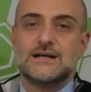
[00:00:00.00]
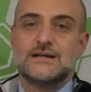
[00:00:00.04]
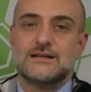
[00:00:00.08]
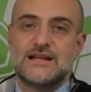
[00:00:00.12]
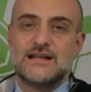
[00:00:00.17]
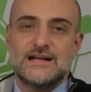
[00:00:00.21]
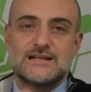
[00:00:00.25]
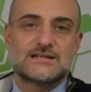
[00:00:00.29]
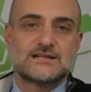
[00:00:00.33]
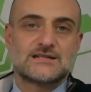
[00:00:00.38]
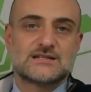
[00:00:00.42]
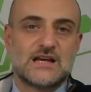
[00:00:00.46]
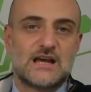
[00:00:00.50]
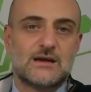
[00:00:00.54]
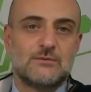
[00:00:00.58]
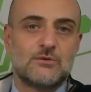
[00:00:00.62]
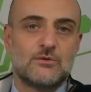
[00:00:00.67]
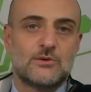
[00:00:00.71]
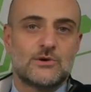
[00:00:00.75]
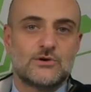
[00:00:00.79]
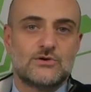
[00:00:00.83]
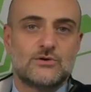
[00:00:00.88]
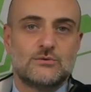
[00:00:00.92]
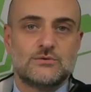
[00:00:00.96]
That's the same we
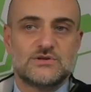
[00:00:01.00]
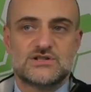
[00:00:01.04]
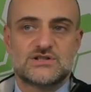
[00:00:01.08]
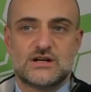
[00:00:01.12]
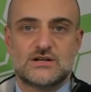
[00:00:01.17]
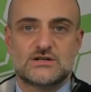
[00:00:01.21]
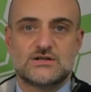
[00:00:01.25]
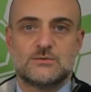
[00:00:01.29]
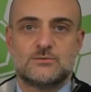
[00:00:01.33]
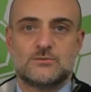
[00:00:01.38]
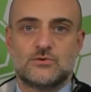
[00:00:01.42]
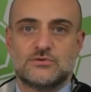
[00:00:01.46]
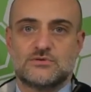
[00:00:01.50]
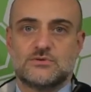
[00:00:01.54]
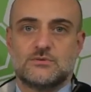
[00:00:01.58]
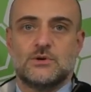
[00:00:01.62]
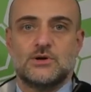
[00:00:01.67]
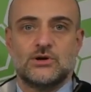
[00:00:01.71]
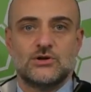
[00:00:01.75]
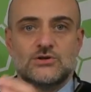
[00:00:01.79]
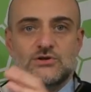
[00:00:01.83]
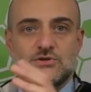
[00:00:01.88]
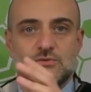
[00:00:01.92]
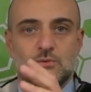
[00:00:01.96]
want to do with Starship Troopers.
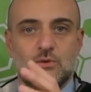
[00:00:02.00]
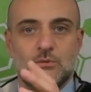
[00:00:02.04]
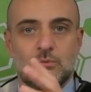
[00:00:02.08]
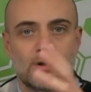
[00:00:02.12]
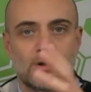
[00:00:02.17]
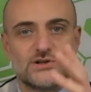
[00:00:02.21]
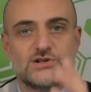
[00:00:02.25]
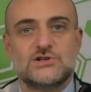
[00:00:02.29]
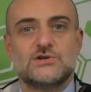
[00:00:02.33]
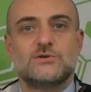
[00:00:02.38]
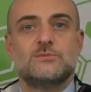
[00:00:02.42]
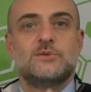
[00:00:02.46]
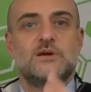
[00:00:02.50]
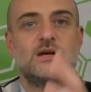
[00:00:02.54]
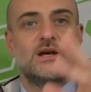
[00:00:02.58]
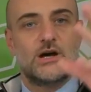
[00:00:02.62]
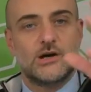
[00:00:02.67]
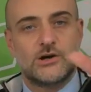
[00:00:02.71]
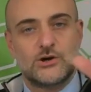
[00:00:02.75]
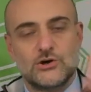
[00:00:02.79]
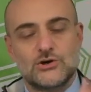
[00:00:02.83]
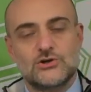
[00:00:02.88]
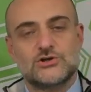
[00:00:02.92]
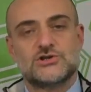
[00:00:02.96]
We want it to be a
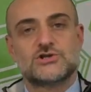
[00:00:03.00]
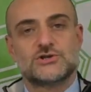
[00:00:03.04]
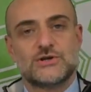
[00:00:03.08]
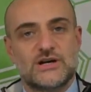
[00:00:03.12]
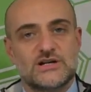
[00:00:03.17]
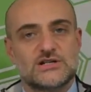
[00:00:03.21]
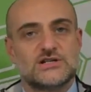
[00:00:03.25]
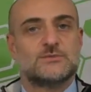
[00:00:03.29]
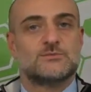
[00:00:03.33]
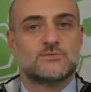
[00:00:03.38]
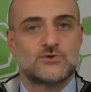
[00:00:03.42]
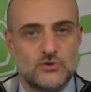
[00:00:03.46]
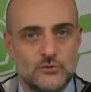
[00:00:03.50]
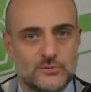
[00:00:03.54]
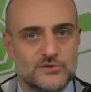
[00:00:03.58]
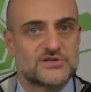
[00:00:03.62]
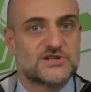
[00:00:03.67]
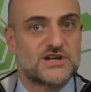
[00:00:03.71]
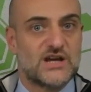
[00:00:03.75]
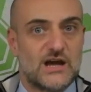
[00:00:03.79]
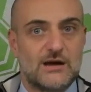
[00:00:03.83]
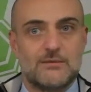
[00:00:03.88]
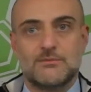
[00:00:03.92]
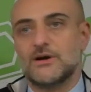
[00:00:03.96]
good Starship Troopers
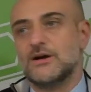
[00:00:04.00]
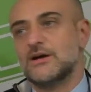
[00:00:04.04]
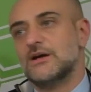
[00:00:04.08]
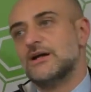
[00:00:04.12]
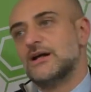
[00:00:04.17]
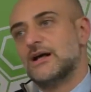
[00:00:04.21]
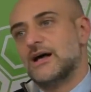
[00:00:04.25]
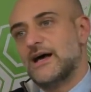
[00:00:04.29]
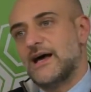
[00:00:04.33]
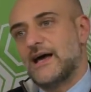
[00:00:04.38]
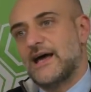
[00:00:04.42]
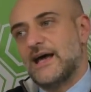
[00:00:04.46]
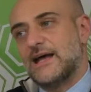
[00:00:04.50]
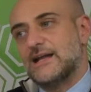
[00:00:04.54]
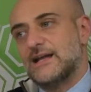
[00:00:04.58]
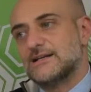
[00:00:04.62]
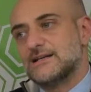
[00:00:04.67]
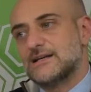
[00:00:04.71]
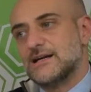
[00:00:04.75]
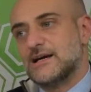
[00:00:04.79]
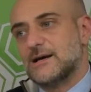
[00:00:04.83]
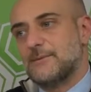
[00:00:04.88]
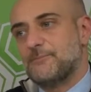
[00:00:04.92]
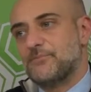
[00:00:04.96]
game, and
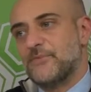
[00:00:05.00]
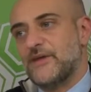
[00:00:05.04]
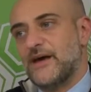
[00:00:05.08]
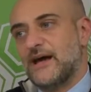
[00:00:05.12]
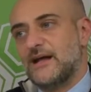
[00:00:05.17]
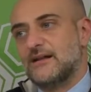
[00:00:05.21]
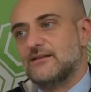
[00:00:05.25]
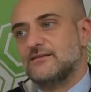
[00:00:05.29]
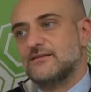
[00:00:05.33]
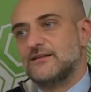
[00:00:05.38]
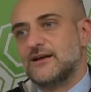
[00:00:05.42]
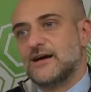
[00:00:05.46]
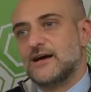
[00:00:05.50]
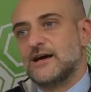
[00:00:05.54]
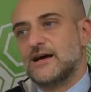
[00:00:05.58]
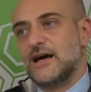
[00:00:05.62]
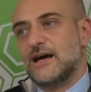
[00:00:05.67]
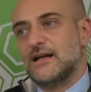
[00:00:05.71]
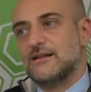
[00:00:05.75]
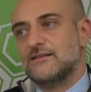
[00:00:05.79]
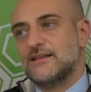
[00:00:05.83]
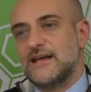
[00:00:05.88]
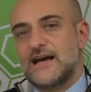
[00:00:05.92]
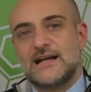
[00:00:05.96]

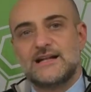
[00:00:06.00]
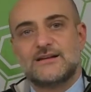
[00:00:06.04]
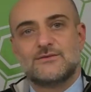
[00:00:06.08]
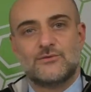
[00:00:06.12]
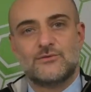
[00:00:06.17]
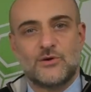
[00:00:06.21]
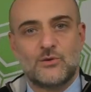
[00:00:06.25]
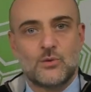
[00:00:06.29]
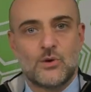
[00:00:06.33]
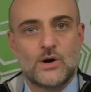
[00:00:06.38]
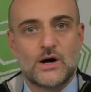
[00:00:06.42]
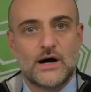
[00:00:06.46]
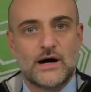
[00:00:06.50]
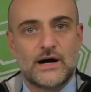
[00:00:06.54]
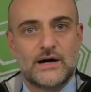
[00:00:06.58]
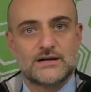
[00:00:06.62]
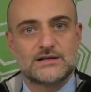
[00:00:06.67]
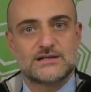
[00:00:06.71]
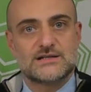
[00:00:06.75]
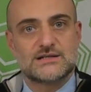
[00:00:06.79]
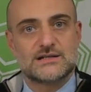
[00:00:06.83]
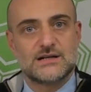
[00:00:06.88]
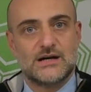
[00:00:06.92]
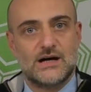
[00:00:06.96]
that
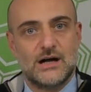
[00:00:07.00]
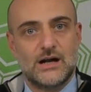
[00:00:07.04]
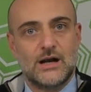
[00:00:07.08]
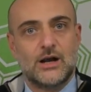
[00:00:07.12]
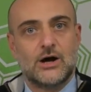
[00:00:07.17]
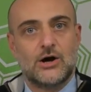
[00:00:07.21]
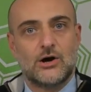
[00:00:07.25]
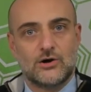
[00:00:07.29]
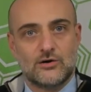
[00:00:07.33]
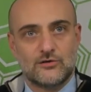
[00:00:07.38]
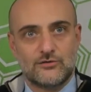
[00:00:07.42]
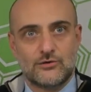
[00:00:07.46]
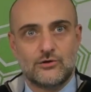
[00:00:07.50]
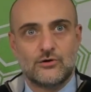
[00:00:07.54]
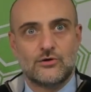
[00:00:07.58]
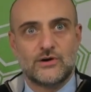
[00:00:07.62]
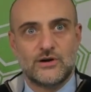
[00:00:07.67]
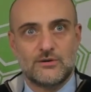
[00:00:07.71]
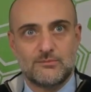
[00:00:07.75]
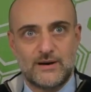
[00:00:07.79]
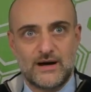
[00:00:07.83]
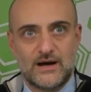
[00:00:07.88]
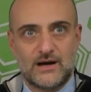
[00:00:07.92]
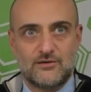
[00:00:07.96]
requires a lot of
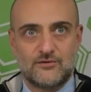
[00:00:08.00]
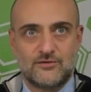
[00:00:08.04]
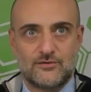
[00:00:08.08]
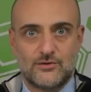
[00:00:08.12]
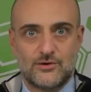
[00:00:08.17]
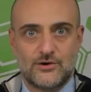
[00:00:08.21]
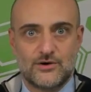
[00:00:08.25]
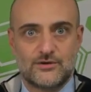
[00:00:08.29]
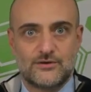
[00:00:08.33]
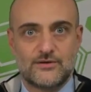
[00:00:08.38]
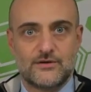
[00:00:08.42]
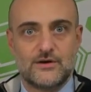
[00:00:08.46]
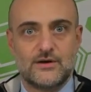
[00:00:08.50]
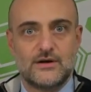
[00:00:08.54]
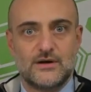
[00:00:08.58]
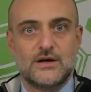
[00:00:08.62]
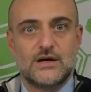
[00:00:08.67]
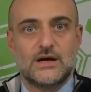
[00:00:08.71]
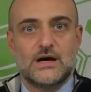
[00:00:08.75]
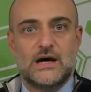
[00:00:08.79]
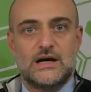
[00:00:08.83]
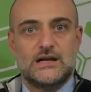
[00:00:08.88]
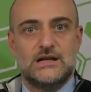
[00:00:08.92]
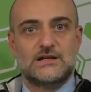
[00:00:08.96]
going back and forth.
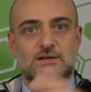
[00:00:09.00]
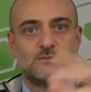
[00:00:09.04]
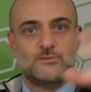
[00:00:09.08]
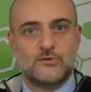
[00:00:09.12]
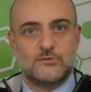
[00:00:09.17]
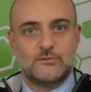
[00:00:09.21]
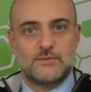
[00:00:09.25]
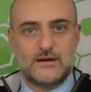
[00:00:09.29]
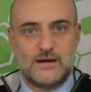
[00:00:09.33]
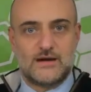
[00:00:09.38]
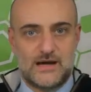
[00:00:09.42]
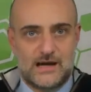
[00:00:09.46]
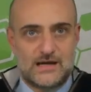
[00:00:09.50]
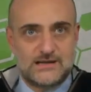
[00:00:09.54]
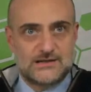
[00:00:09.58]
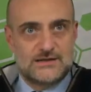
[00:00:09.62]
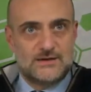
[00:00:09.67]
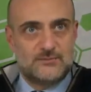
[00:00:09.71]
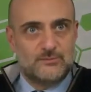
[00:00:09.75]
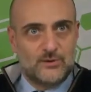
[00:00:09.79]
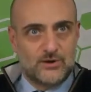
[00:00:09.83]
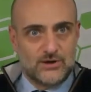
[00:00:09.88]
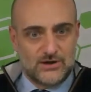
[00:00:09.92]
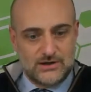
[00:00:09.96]
I need to put my hands
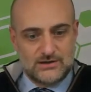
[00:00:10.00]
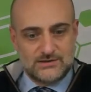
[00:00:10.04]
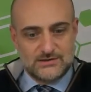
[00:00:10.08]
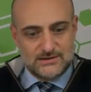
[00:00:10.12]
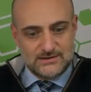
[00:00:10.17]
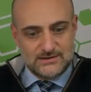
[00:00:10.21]
in the pocket.